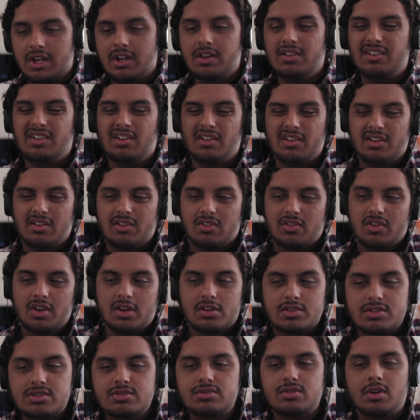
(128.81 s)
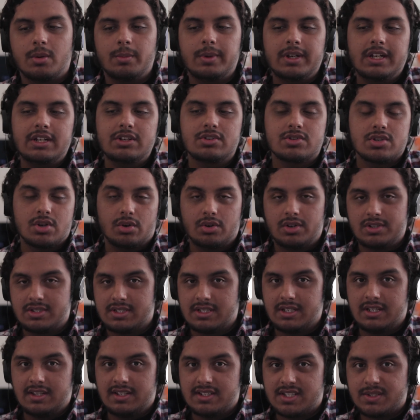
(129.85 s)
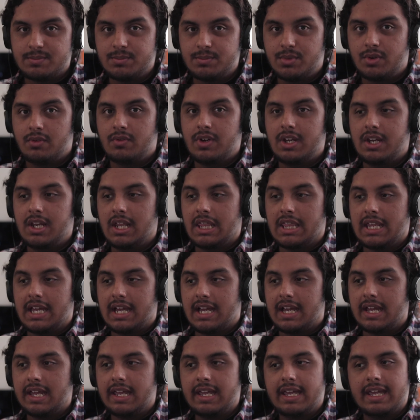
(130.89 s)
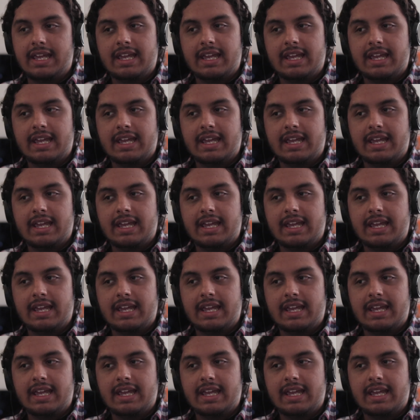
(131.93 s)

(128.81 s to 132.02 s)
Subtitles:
There are so many jokes in this movie that,